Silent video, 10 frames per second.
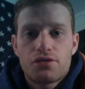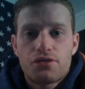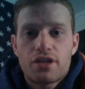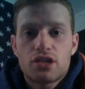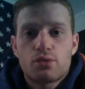
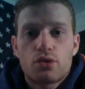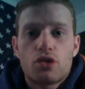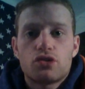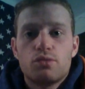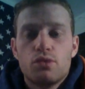things will
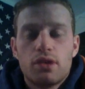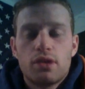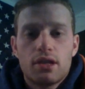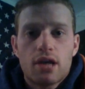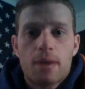go
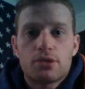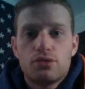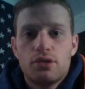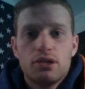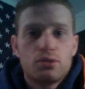smoothly,
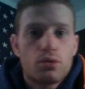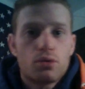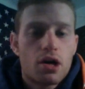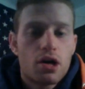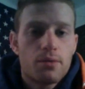opportunities will
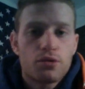come,